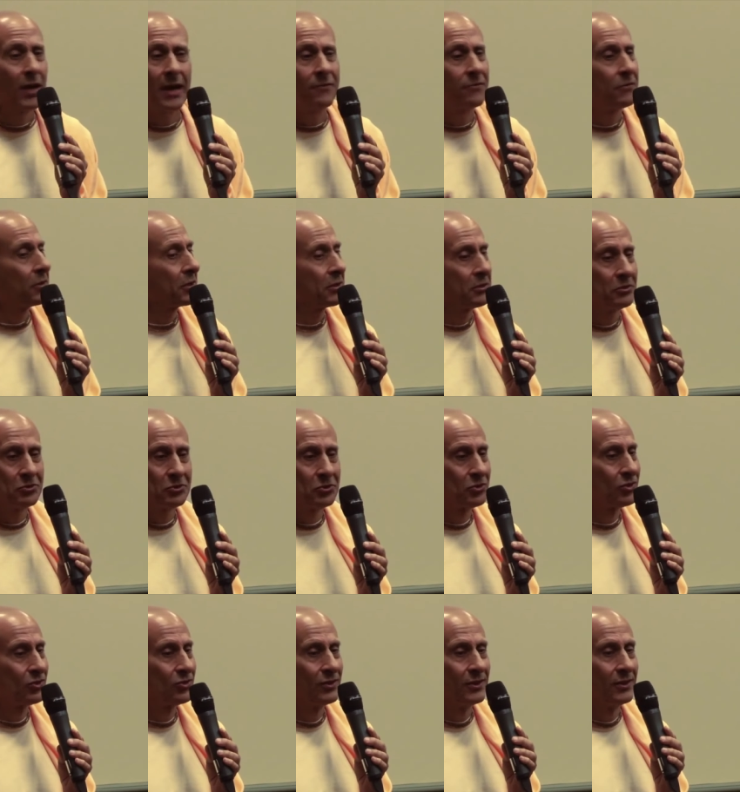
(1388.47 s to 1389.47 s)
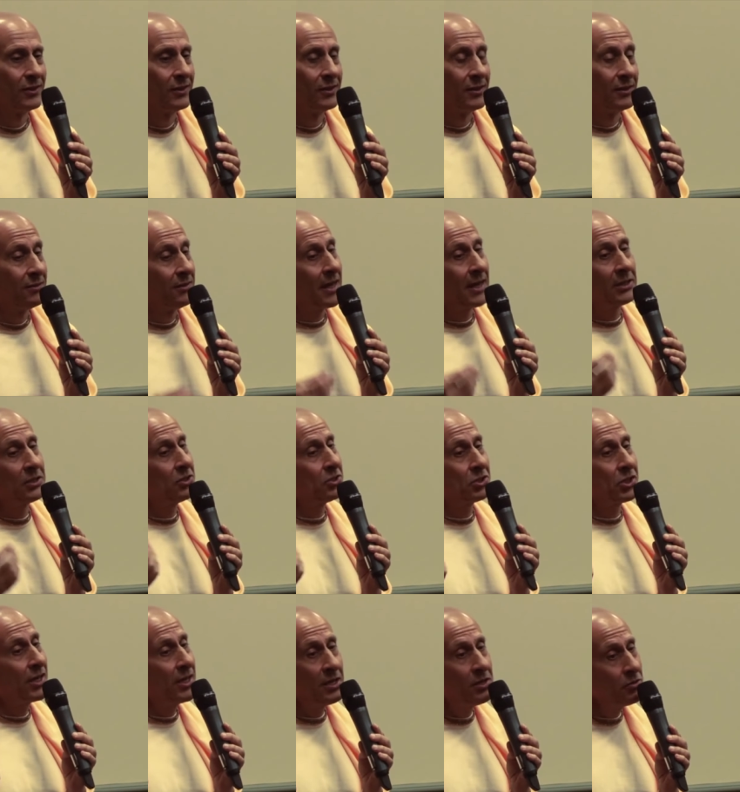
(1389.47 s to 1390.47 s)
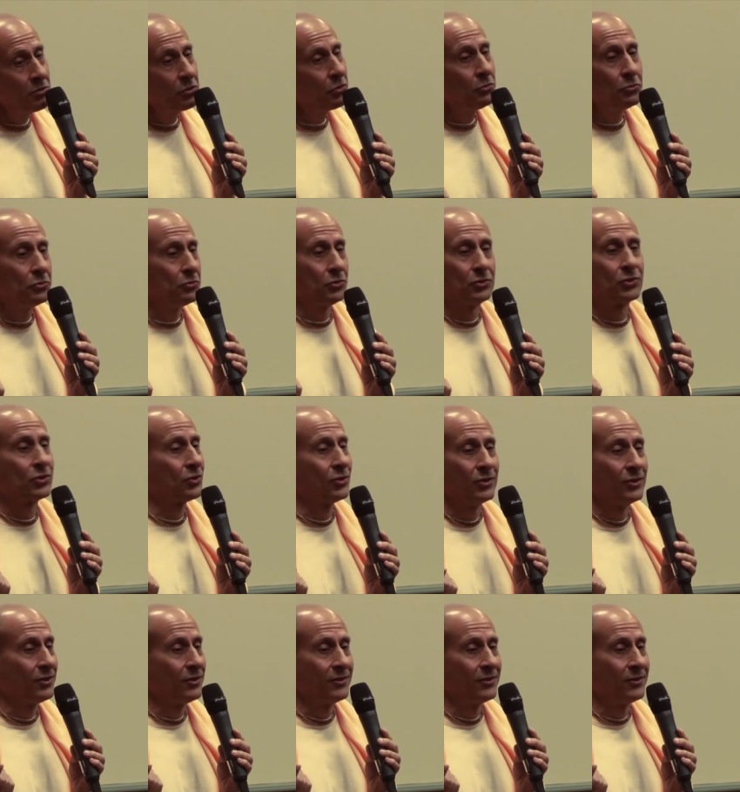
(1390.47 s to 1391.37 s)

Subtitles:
Africans, not just Hindus